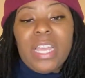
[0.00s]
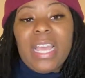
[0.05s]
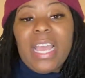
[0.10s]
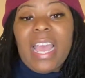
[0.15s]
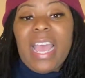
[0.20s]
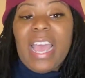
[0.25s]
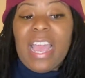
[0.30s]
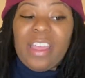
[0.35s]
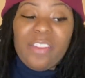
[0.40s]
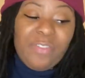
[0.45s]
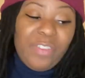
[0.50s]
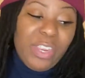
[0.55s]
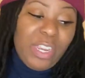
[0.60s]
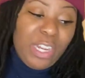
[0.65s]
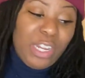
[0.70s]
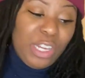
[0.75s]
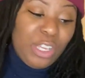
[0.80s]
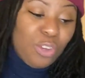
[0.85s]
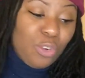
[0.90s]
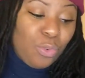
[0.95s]
every
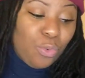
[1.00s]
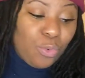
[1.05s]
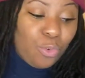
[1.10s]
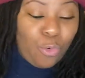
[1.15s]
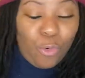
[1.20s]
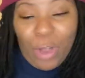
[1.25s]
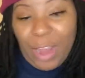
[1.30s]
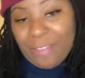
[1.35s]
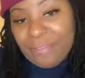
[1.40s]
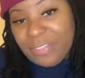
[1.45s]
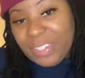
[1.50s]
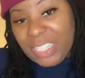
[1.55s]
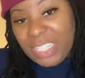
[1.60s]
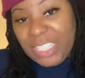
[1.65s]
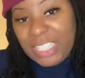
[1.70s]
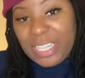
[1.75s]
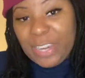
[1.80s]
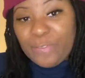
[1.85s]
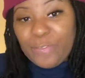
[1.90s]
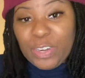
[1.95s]
little
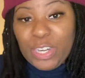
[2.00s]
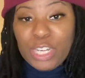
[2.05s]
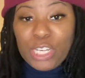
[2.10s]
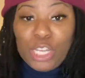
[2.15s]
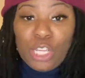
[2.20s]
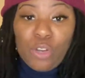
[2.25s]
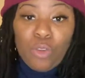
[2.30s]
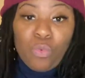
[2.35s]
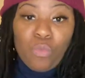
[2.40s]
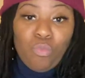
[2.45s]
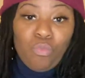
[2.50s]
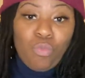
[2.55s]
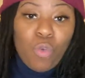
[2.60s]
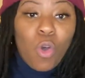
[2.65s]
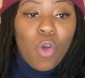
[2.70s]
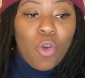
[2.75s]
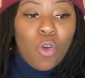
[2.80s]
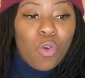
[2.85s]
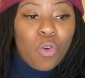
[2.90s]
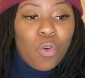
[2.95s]
crevice, every little
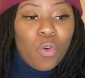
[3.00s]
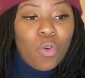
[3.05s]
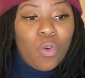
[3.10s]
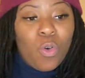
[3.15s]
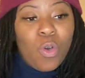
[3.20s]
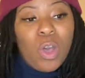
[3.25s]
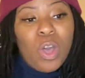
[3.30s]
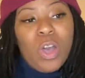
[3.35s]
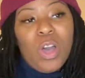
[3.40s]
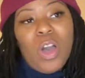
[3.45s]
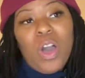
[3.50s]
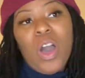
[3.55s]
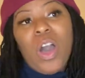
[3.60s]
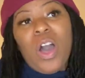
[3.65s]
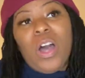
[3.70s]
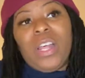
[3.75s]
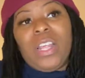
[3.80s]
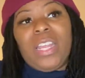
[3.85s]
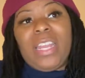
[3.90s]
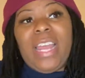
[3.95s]
role,
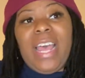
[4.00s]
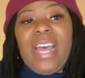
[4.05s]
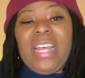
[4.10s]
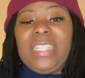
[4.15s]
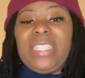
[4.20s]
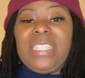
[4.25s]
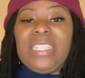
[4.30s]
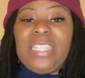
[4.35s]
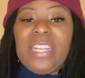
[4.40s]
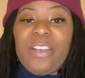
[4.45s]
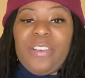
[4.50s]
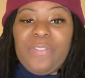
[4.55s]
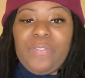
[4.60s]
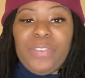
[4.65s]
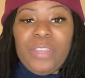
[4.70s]
all of that stuff.